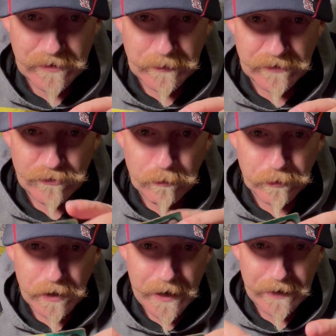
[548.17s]
I mean, it's so
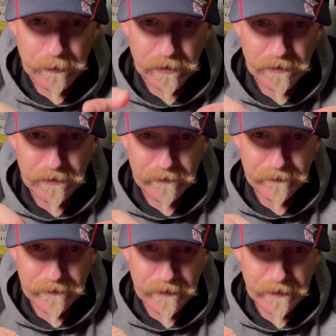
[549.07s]
pliable.
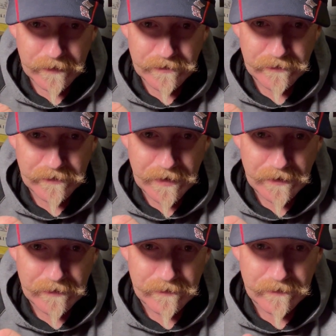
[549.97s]
I could just
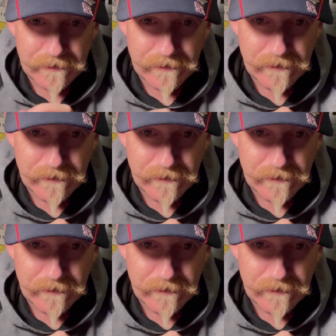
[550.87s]
take it and...